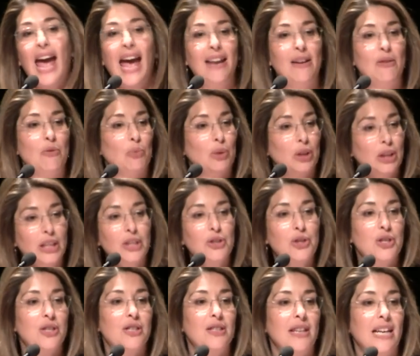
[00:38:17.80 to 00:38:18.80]
and
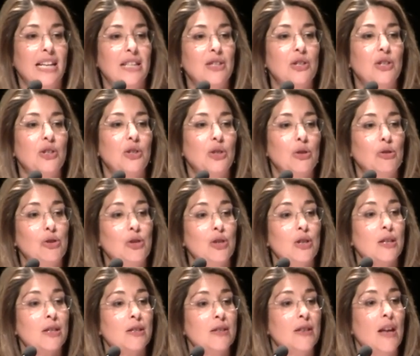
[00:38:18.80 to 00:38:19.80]
religious
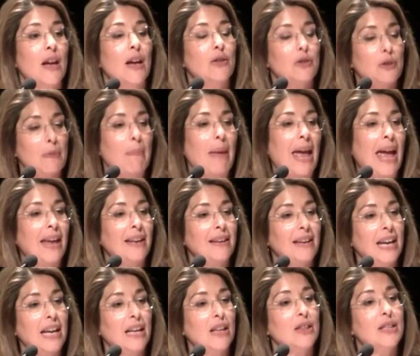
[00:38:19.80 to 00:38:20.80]
institutions
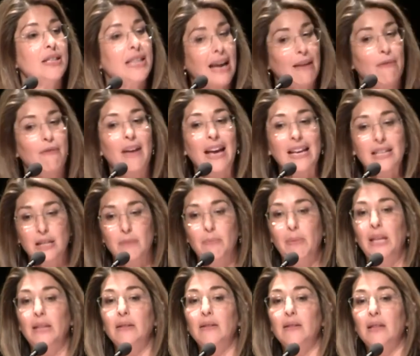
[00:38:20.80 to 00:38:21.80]
demanding the
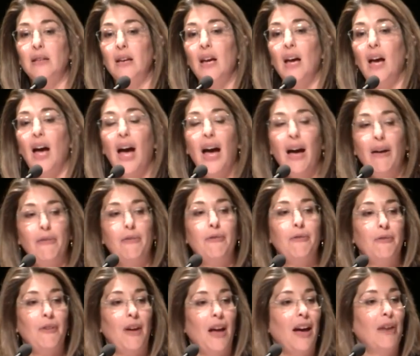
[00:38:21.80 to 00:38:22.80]
divestment
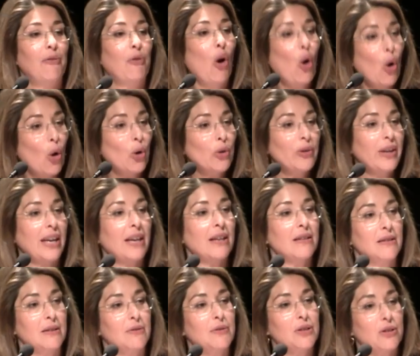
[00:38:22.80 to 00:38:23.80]
of
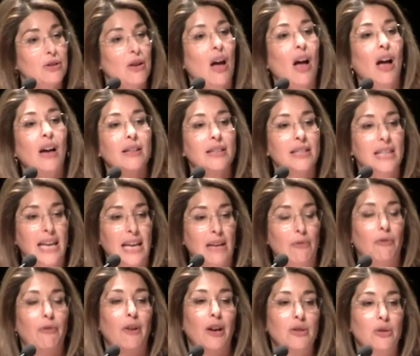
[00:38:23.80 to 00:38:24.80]
holdings of stocks
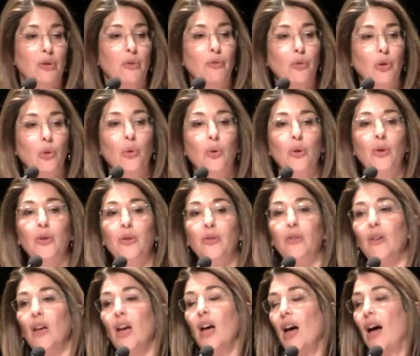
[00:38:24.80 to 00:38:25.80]
in fossil
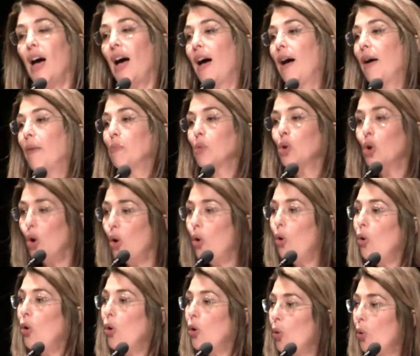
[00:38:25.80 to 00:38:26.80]
fuels,
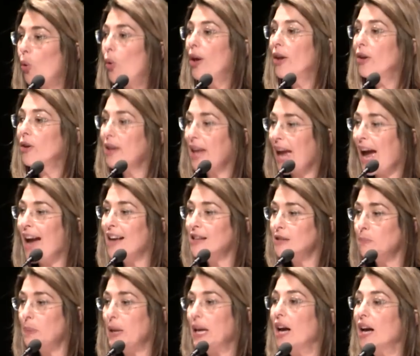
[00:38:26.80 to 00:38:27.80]
coal, oil,
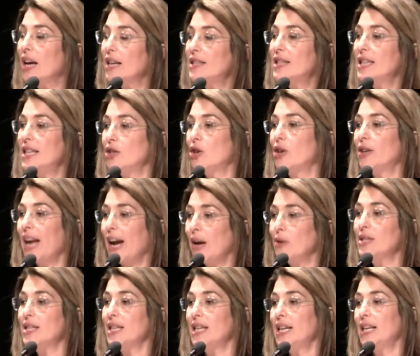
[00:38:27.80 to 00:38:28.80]
gas, because these are
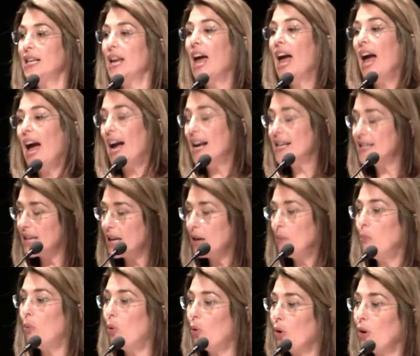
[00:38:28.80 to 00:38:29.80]
now seen as
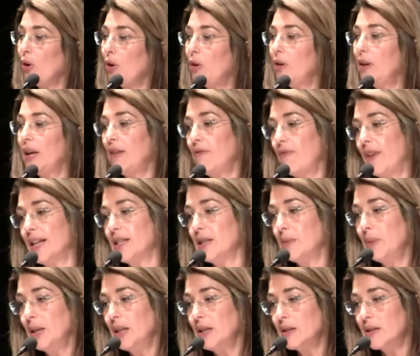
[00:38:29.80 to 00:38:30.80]
immoral
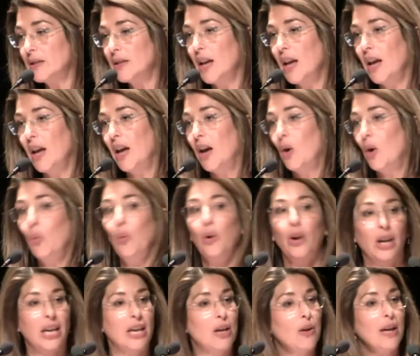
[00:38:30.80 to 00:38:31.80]
investments.
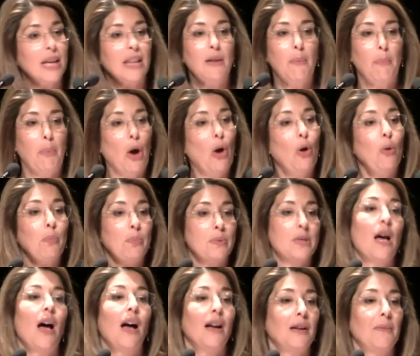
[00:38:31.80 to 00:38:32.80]
We're hearing the
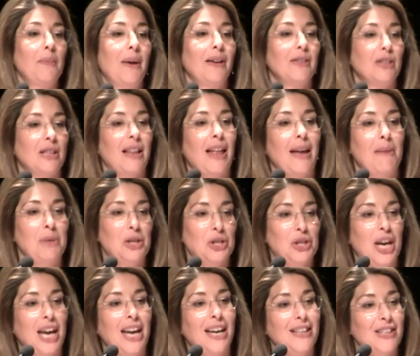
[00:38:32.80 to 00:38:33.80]
Pope talk about climate
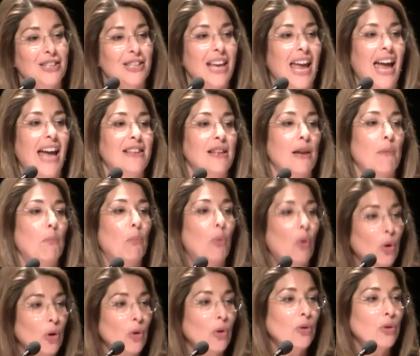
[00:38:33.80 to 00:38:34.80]
change as a
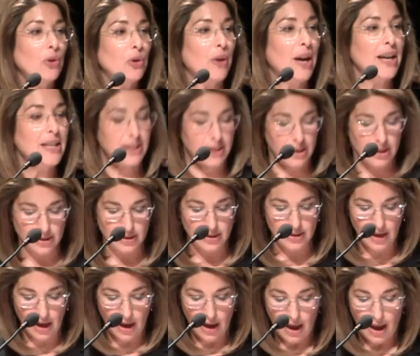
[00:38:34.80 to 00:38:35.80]
moral
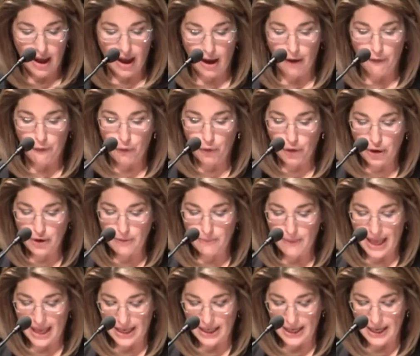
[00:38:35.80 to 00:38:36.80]
crisis for
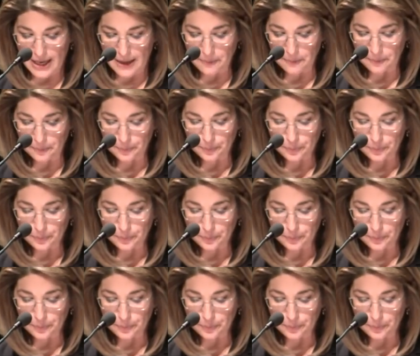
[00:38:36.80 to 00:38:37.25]
humanity.